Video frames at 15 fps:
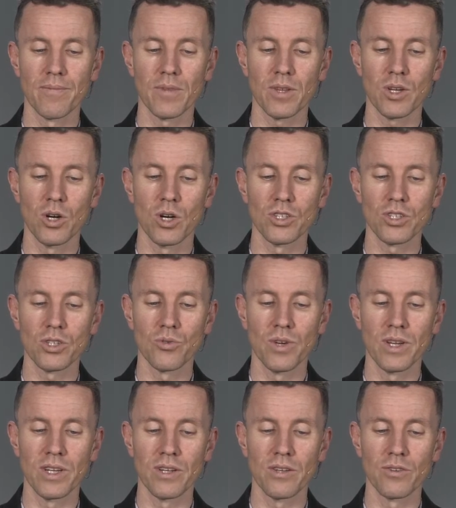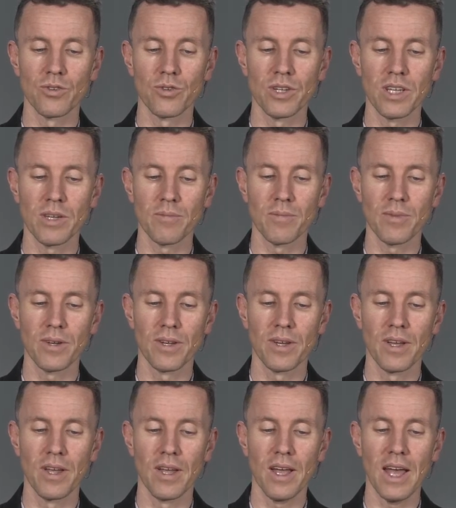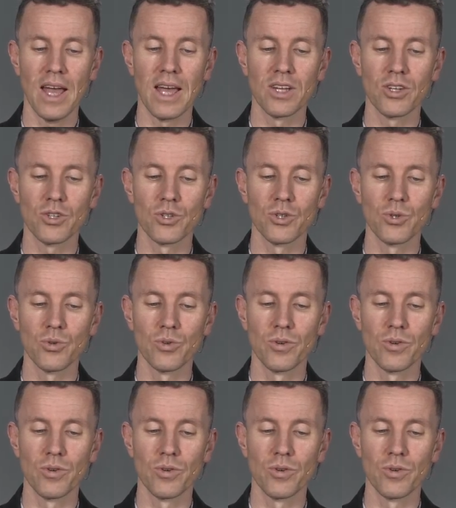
consecrate it to Him, and to